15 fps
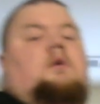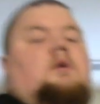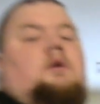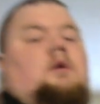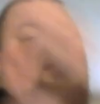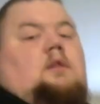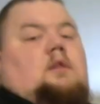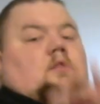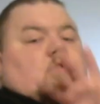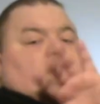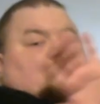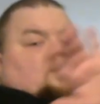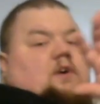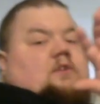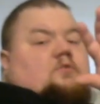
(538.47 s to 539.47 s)
Hitting
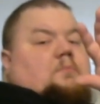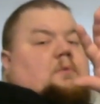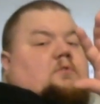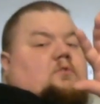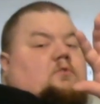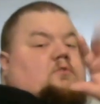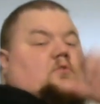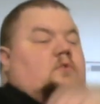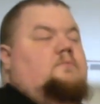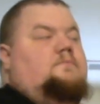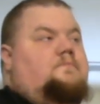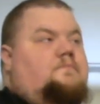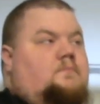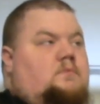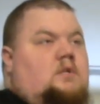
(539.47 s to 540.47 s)
those flexor muscles.
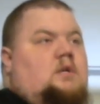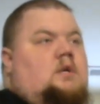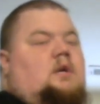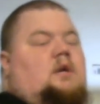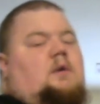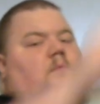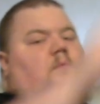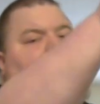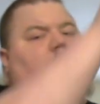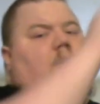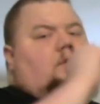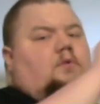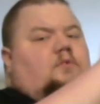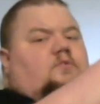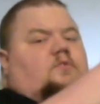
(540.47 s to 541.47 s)
And why do I
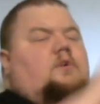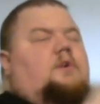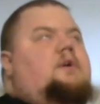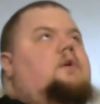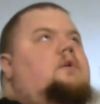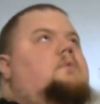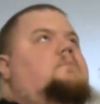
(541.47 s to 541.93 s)
always start here?